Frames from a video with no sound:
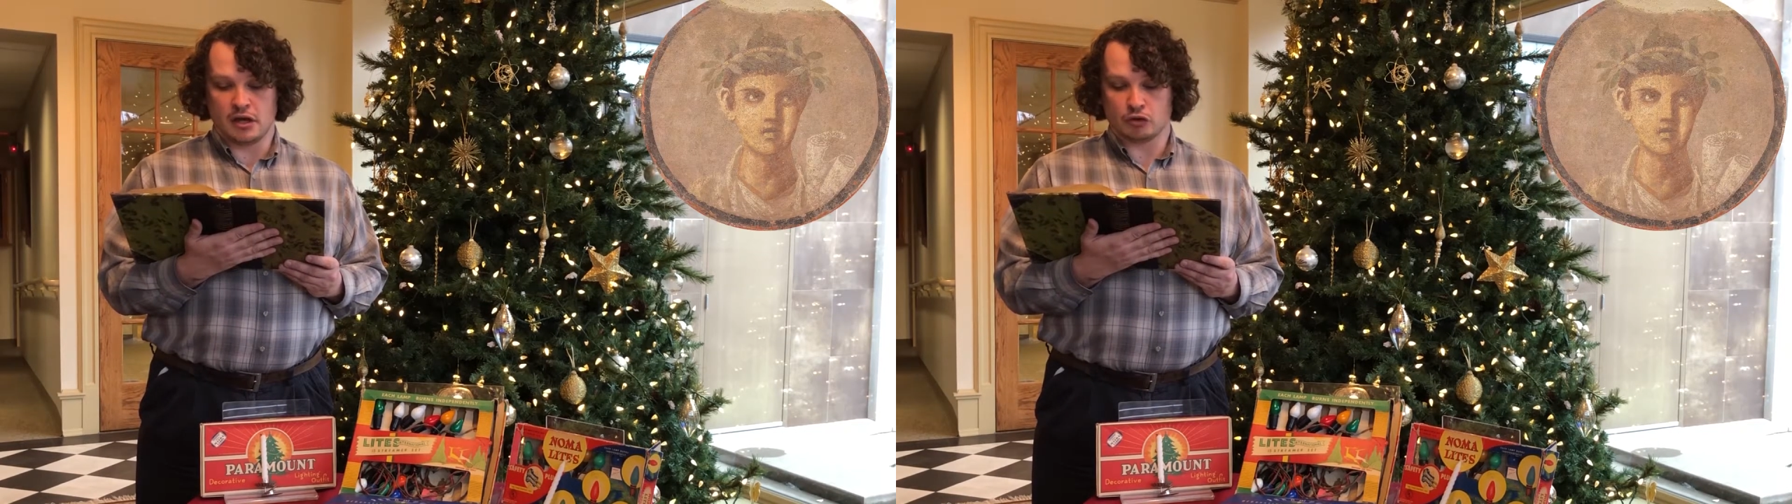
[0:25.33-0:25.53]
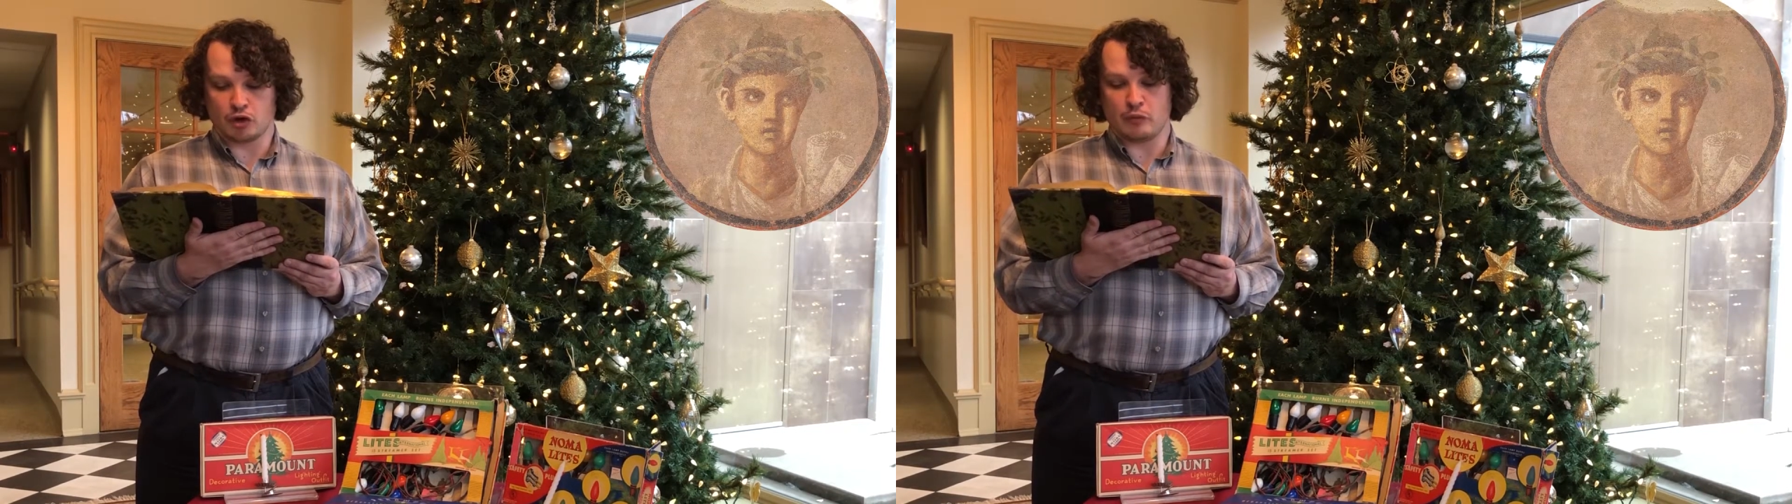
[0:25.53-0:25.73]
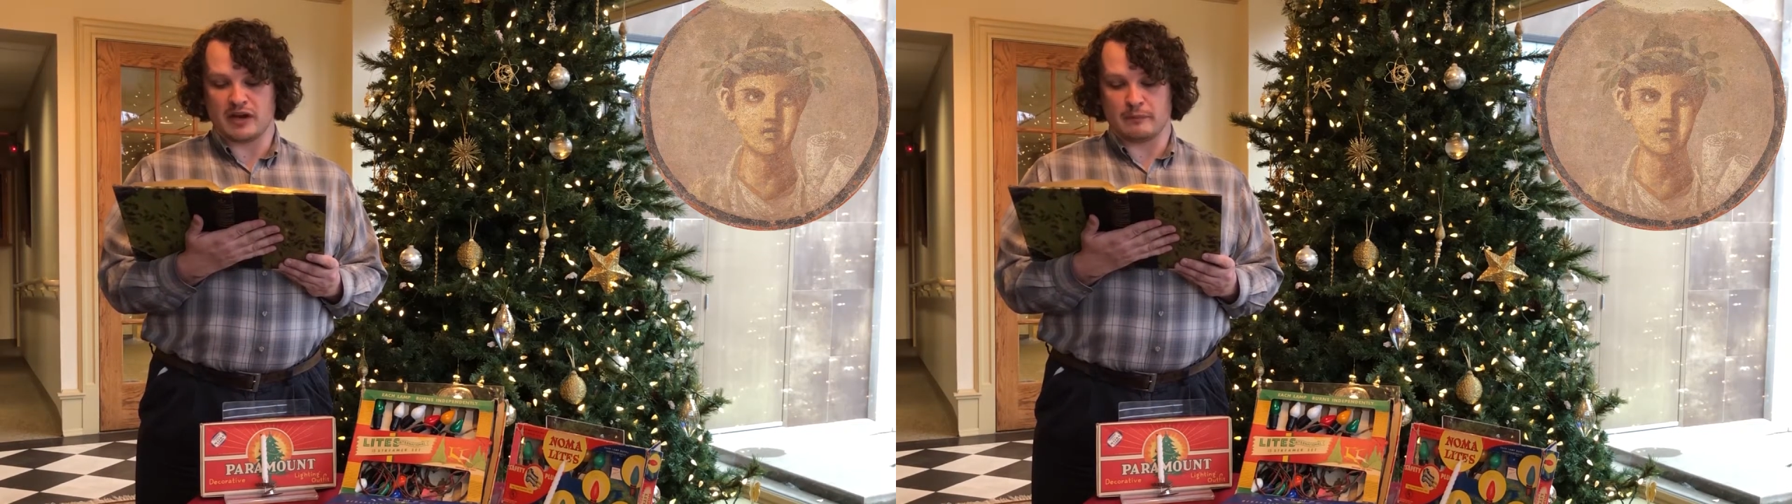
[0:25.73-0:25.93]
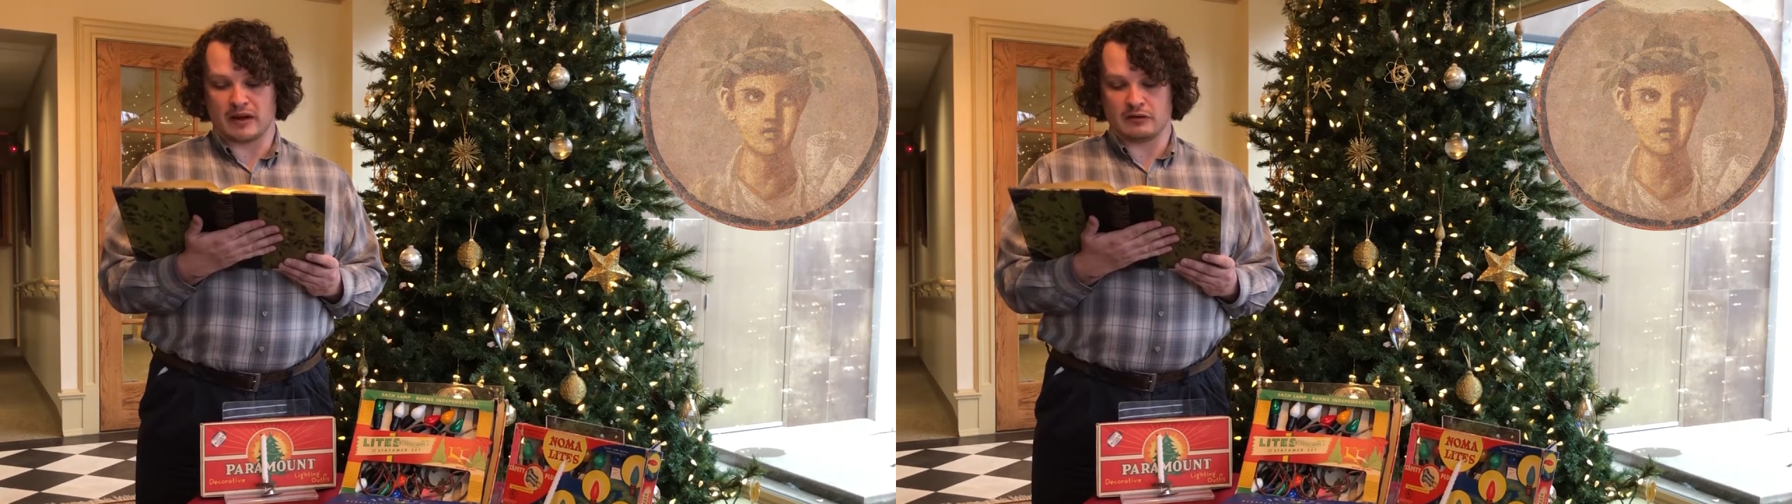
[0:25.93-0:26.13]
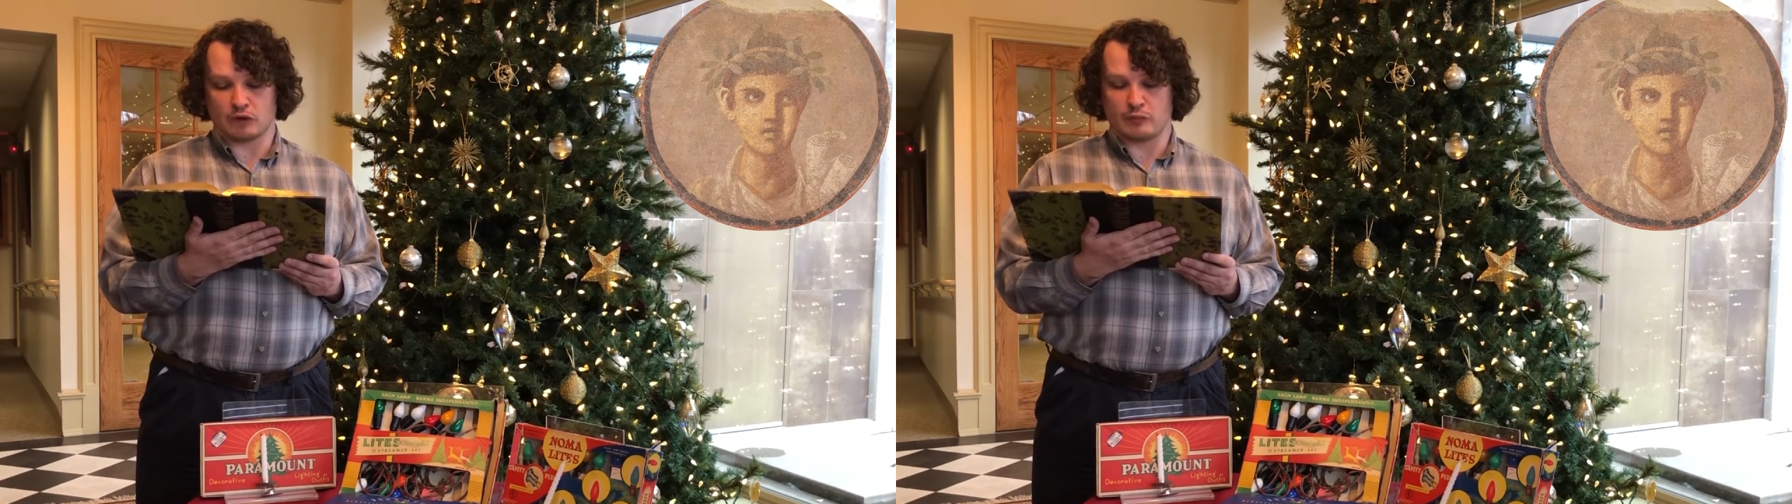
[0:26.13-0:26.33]

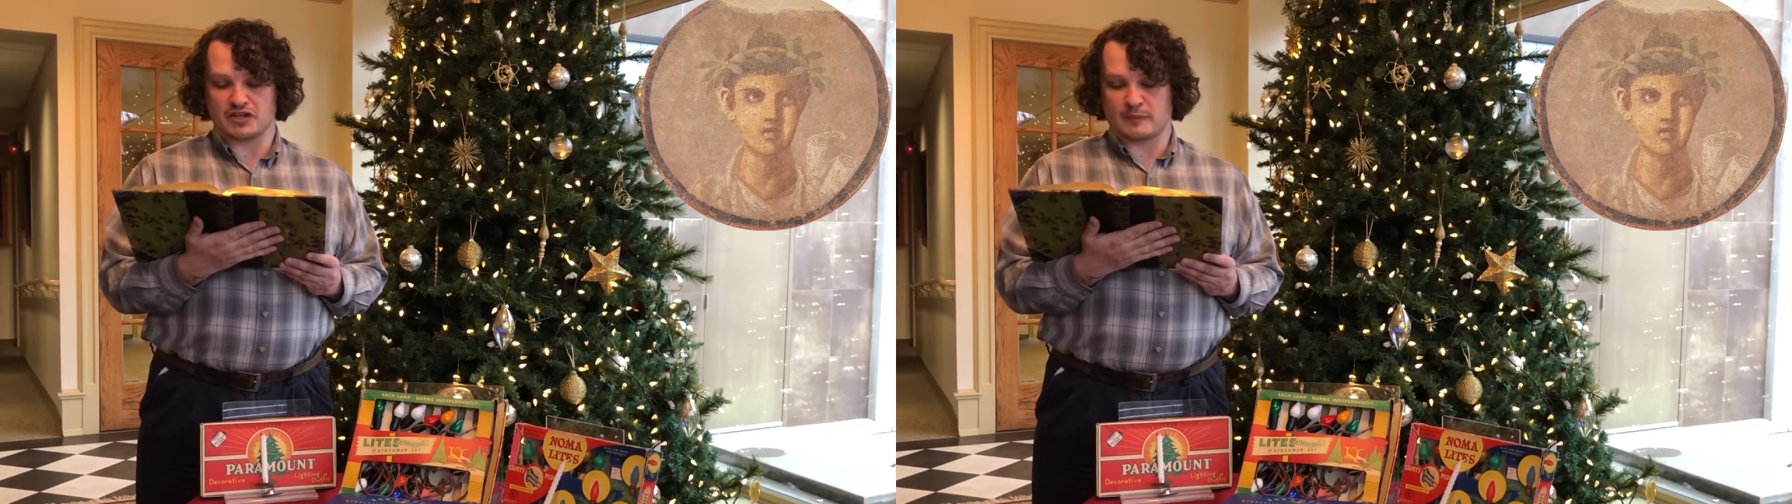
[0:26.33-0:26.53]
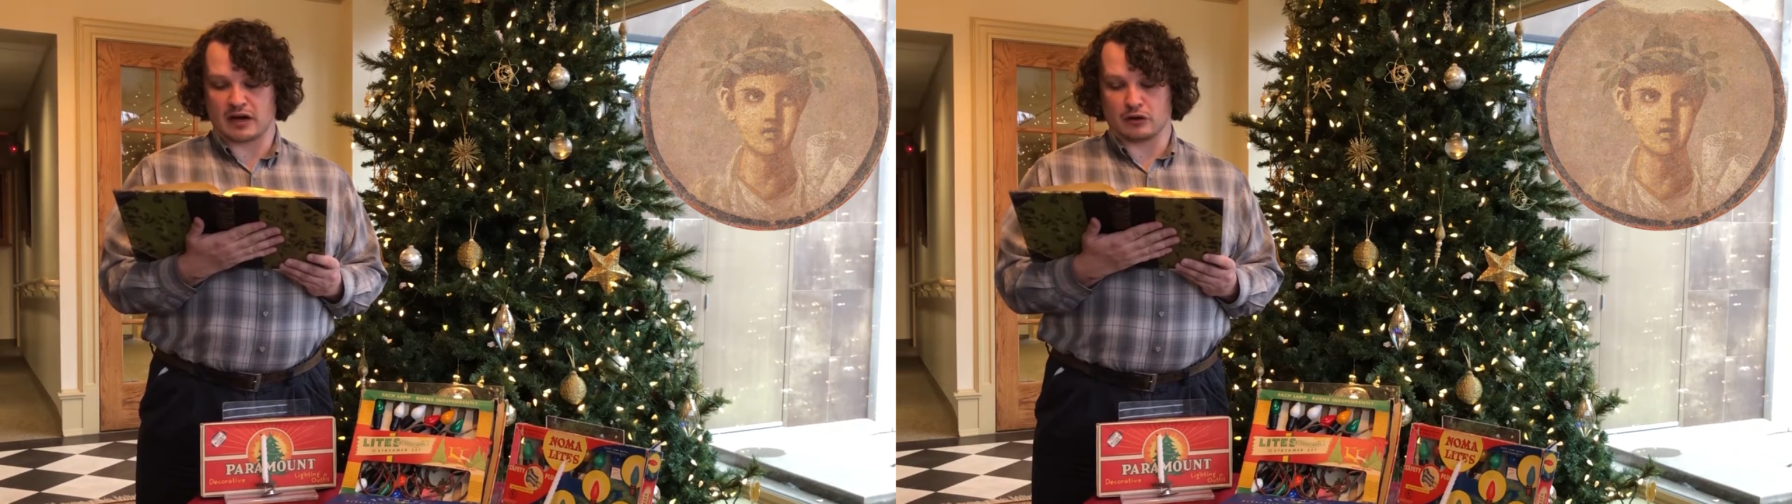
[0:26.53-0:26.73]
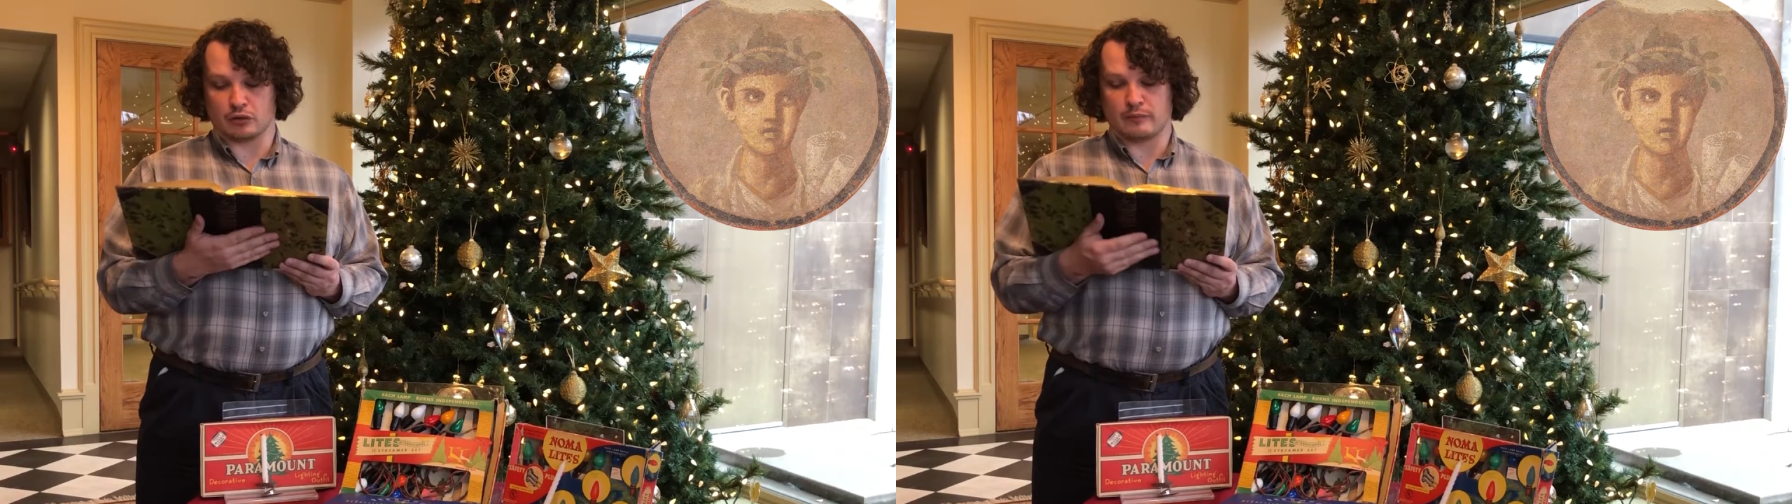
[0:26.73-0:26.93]
Romans borrowed